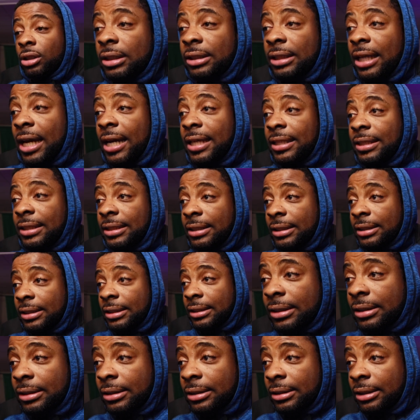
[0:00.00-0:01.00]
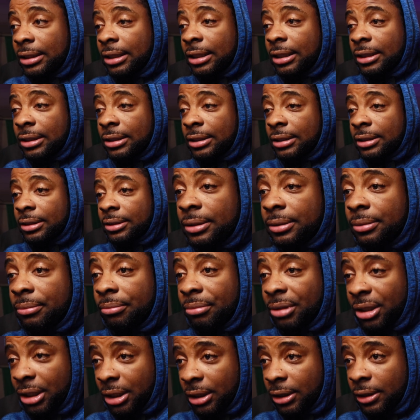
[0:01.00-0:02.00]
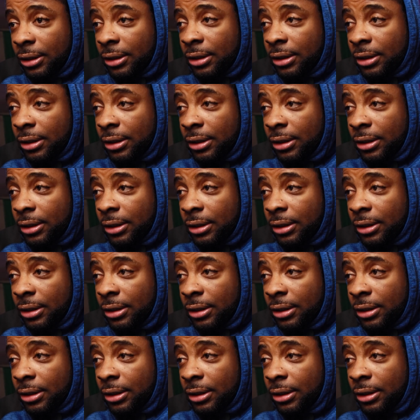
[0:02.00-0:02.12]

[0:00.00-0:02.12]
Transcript: That's just me.